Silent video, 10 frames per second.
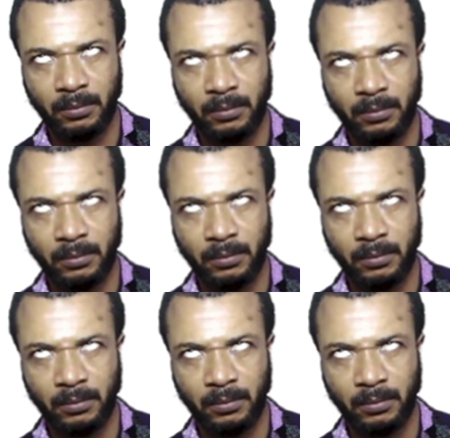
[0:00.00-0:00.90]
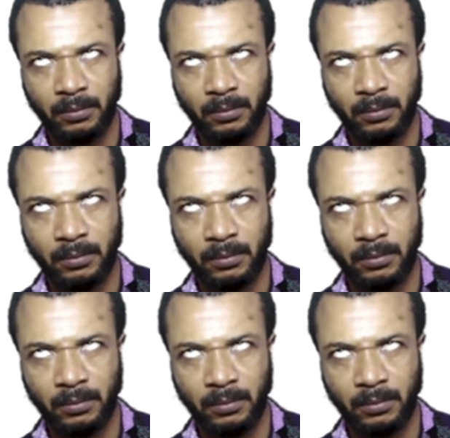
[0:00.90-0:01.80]

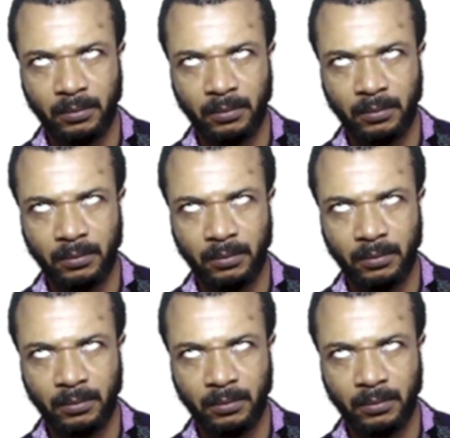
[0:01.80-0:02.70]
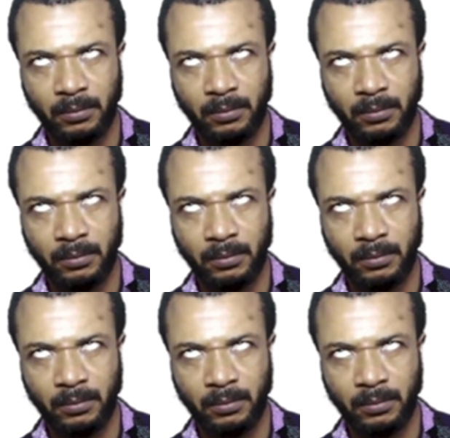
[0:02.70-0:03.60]

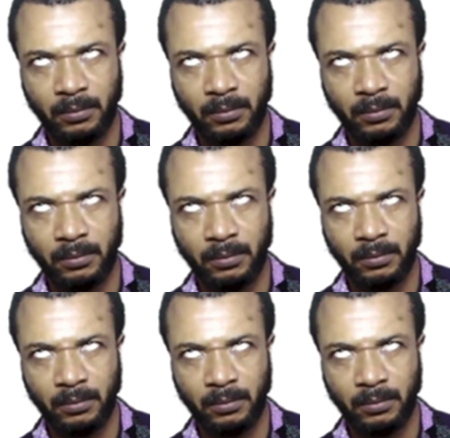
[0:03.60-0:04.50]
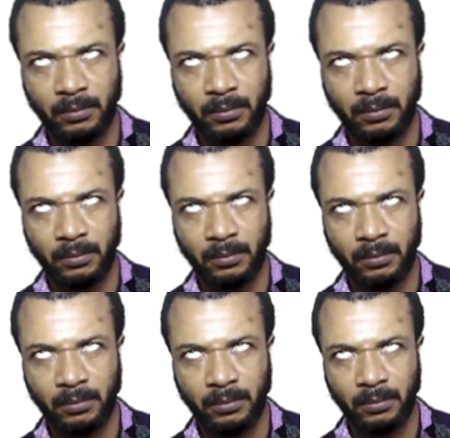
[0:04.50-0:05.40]

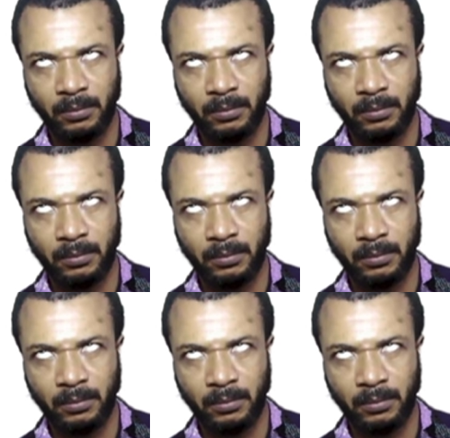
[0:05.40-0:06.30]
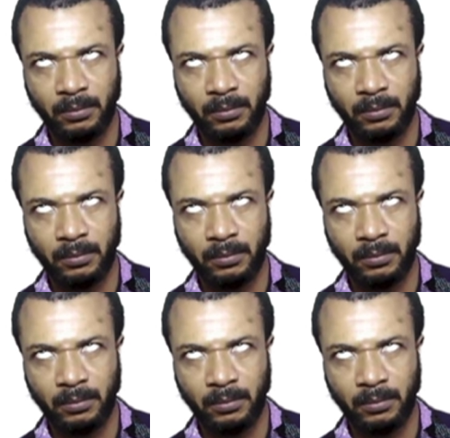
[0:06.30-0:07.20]

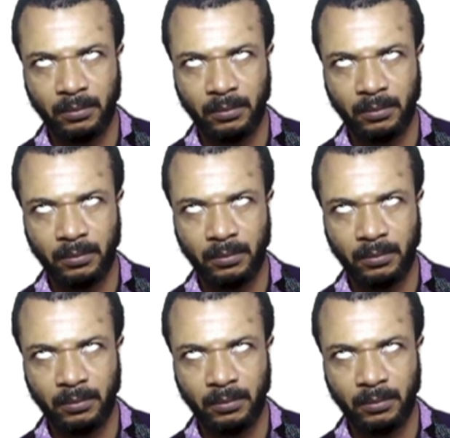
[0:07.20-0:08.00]
This person isn't speaking.